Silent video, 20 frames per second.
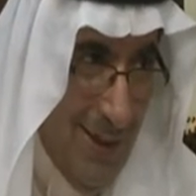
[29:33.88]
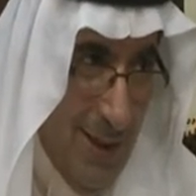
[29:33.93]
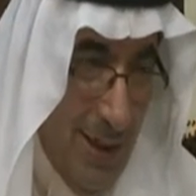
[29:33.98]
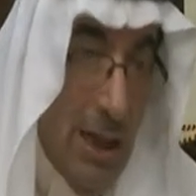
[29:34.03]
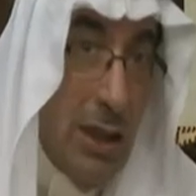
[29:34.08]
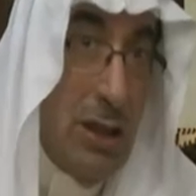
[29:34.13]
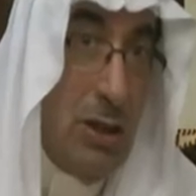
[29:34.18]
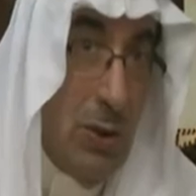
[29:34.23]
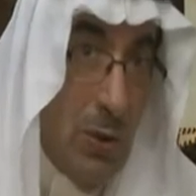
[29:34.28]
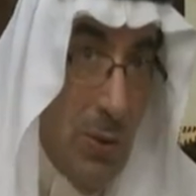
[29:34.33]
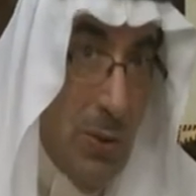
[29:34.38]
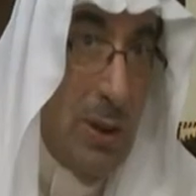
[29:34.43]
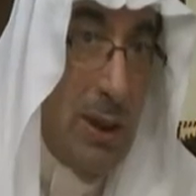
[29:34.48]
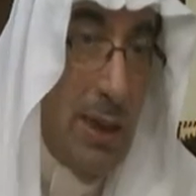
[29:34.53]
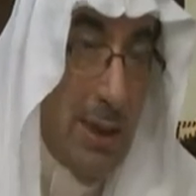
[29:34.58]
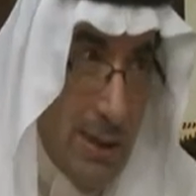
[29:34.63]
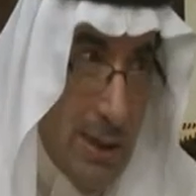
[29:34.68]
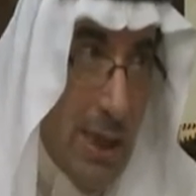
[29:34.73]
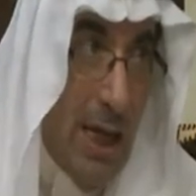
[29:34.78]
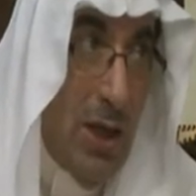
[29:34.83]
So
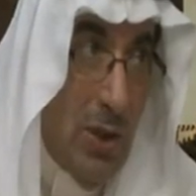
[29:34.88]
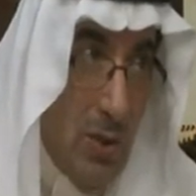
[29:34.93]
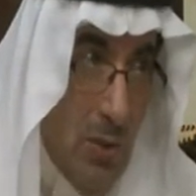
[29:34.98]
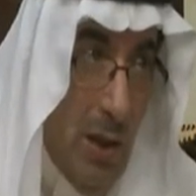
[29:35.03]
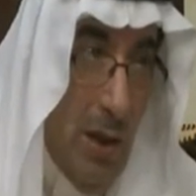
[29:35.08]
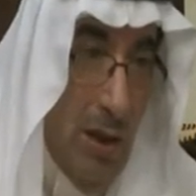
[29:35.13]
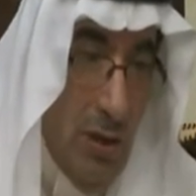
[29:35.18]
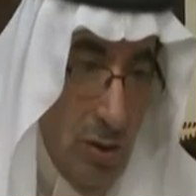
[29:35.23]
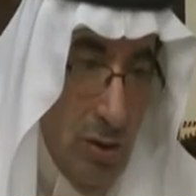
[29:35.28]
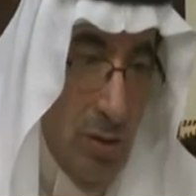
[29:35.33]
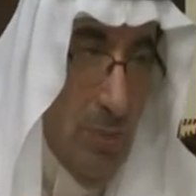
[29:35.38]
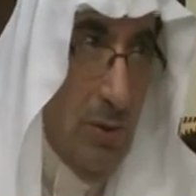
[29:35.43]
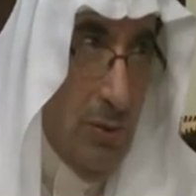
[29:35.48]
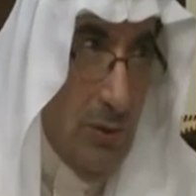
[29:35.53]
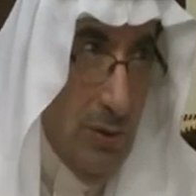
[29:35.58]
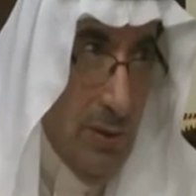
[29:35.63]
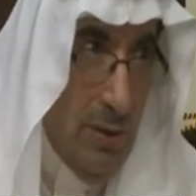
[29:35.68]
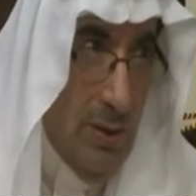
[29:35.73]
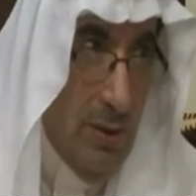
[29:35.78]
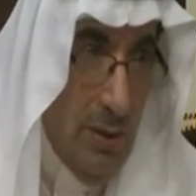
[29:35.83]
yes, I know a lot about,
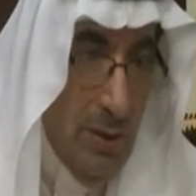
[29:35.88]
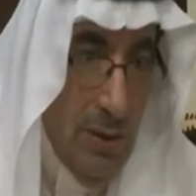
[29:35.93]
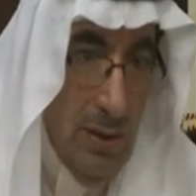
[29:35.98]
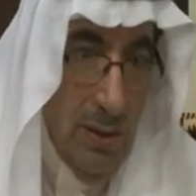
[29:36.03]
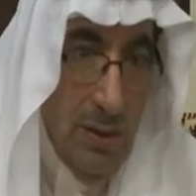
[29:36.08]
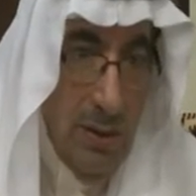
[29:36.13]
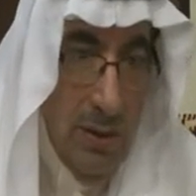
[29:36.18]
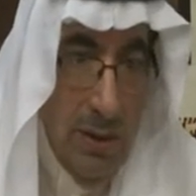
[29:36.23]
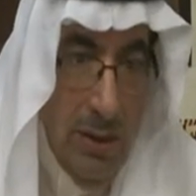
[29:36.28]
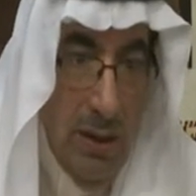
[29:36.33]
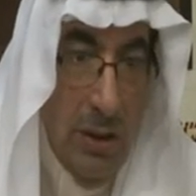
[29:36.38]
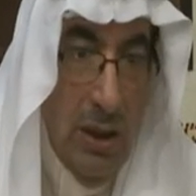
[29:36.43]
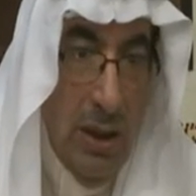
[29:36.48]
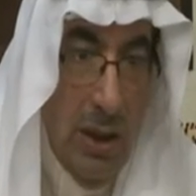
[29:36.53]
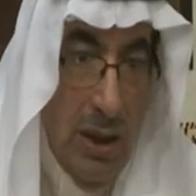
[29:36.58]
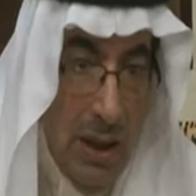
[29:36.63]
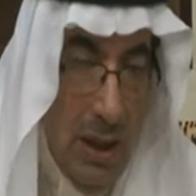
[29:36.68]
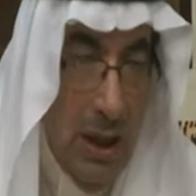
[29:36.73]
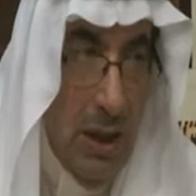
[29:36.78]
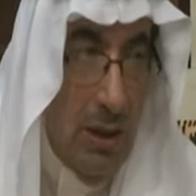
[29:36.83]
I
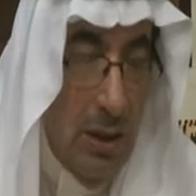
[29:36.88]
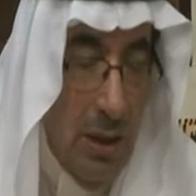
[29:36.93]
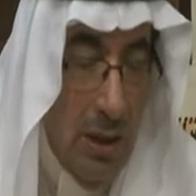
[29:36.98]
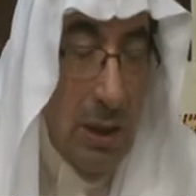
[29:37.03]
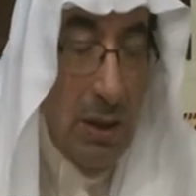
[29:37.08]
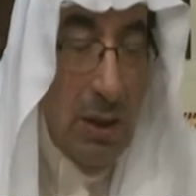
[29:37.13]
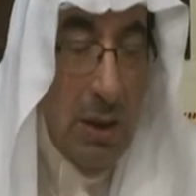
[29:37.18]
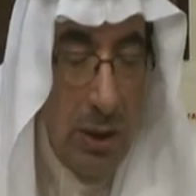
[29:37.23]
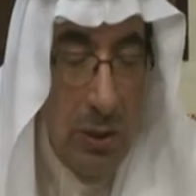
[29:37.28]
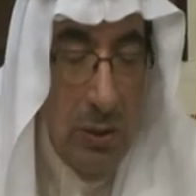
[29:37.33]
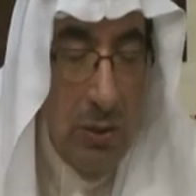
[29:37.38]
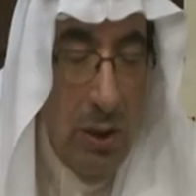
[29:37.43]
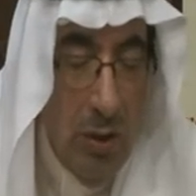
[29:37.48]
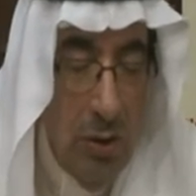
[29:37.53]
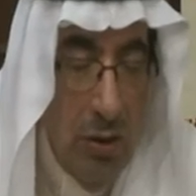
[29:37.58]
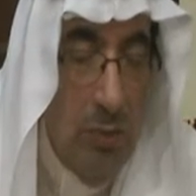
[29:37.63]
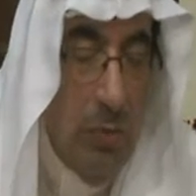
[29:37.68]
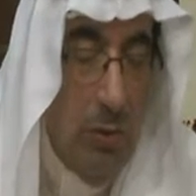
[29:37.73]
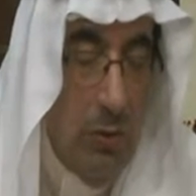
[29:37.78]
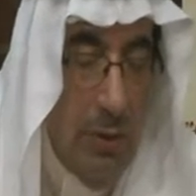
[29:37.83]
know a lot
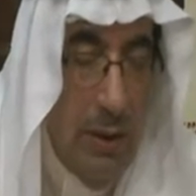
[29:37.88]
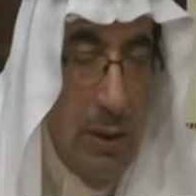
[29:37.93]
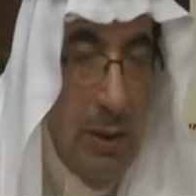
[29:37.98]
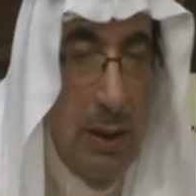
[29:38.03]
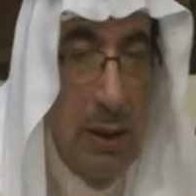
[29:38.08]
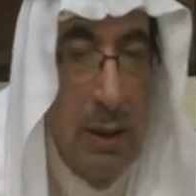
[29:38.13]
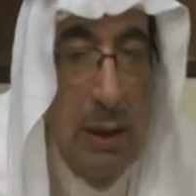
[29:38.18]
about the